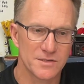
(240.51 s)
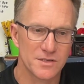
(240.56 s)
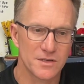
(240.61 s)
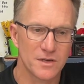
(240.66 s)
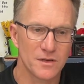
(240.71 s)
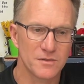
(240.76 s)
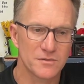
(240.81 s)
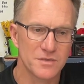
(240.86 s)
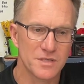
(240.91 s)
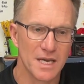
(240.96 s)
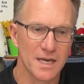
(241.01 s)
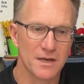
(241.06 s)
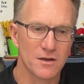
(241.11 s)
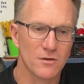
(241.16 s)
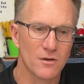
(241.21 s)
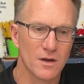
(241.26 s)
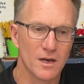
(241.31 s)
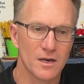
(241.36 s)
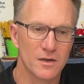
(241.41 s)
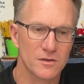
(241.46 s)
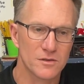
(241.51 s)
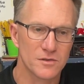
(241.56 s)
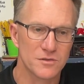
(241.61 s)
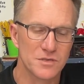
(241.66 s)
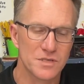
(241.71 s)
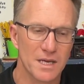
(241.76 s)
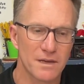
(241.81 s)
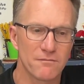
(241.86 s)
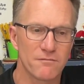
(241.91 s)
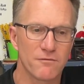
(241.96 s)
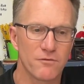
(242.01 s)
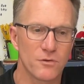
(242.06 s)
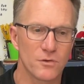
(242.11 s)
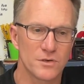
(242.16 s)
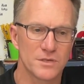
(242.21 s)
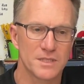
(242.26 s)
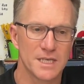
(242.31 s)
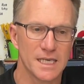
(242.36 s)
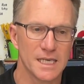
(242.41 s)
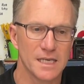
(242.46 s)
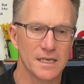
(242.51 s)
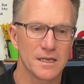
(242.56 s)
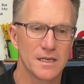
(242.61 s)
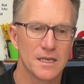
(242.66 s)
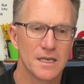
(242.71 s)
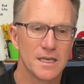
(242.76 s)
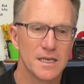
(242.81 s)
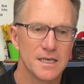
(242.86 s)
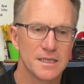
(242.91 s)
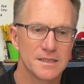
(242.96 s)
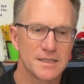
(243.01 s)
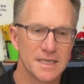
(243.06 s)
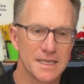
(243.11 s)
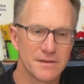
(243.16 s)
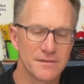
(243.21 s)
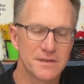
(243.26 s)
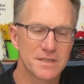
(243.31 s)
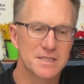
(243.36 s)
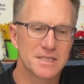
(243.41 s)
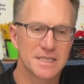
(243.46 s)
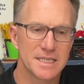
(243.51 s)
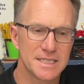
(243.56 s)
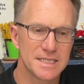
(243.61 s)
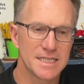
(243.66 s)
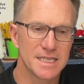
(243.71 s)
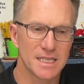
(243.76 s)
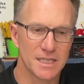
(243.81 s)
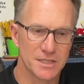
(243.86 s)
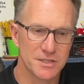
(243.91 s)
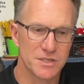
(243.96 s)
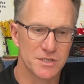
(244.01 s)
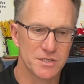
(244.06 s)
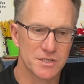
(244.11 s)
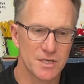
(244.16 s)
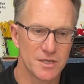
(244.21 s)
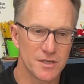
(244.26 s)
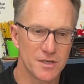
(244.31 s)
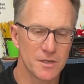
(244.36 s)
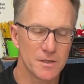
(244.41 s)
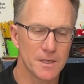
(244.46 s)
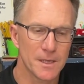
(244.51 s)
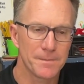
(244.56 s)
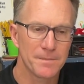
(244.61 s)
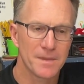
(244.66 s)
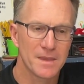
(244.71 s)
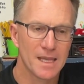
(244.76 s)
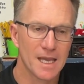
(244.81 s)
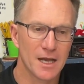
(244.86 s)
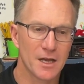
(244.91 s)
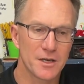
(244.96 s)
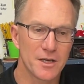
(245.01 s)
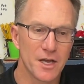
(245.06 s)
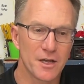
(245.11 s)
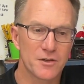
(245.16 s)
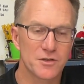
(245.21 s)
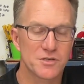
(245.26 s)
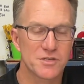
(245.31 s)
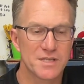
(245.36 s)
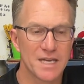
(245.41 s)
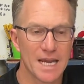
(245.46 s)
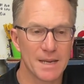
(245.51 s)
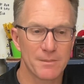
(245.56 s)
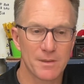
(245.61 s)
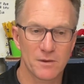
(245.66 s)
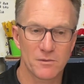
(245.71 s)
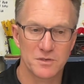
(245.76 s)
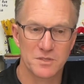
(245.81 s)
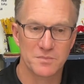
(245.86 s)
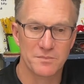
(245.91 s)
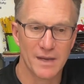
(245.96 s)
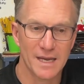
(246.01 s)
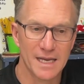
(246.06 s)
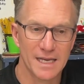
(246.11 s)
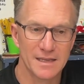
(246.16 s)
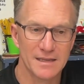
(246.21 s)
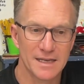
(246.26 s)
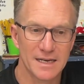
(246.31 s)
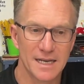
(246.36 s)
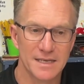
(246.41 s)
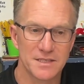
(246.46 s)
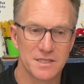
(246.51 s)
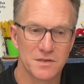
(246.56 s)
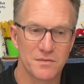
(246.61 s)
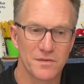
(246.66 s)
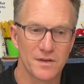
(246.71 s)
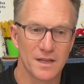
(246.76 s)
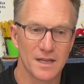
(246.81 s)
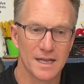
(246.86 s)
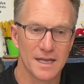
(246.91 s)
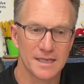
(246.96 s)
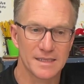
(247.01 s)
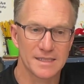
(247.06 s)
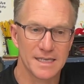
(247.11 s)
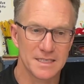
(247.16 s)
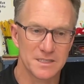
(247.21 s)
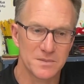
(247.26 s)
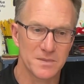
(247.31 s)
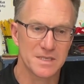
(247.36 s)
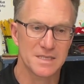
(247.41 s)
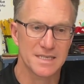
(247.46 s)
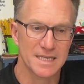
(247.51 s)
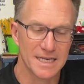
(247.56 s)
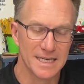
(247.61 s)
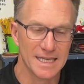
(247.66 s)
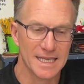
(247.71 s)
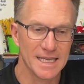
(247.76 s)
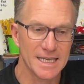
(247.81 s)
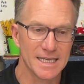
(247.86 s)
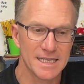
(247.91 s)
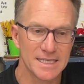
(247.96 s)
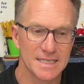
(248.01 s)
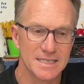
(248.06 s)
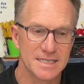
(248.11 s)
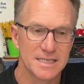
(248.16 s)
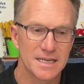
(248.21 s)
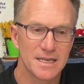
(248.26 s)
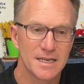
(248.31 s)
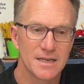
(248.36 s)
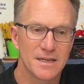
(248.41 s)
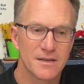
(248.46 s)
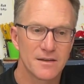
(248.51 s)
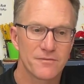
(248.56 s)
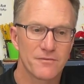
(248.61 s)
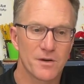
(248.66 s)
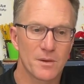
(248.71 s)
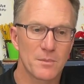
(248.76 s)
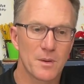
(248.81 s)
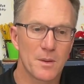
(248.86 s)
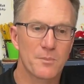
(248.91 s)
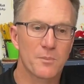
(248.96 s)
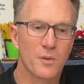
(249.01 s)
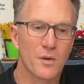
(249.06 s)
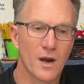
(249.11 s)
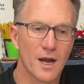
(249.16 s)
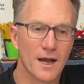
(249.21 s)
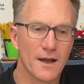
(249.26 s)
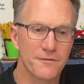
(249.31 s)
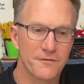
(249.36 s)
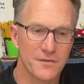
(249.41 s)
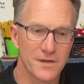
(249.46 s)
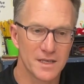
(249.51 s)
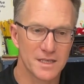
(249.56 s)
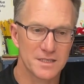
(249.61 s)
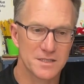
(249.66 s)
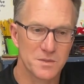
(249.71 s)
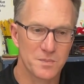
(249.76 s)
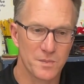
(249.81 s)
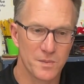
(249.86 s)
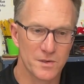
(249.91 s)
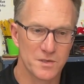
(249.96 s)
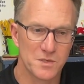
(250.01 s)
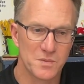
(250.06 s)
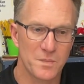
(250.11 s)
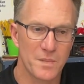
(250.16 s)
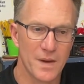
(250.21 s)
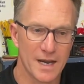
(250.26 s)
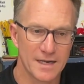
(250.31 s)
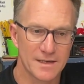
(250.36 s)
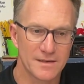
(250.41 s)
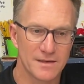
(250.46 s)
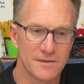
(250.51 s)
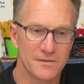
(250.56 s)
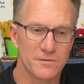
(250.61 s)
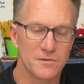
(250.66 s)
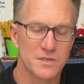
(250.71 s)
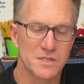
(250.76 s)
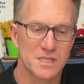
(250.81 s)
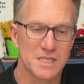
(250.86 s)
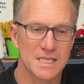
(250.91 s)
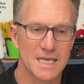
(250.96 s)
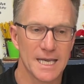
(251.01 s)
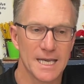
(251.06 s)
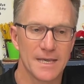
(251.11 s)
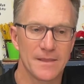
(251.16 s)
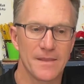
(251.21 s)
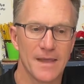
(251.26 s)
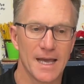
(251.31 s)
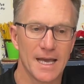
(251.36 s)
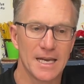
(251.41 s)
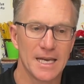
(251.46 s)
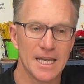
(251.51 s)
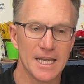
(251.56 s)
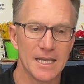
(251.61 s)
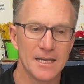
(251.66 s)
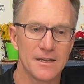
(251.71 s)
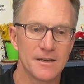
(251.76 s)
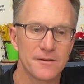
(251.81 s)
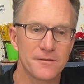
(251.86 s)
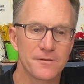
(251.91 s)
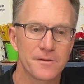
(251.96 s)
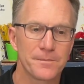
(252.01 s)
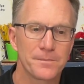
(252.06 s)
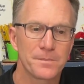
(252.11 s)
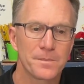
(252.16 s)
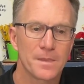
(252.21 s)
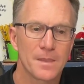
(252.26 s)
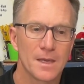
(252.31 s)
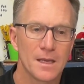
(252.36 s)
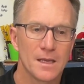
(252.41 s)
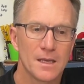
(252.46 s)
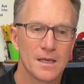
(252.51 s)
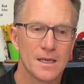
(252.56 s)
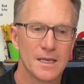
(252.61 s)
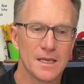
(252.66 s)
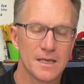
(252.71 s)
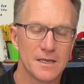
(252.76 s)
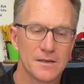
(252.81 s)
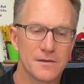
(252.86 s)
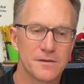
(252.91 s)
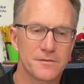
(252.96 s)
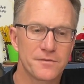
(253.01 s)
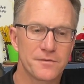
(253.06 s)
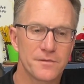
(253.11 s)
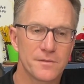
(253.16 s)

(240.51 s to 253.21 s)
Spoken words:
You know, 2 Chronicles 7:14. Give us the diligence to do it. Now, another statement was made that I just feel like needs to be said again is, from a prophet's perspective, was said that if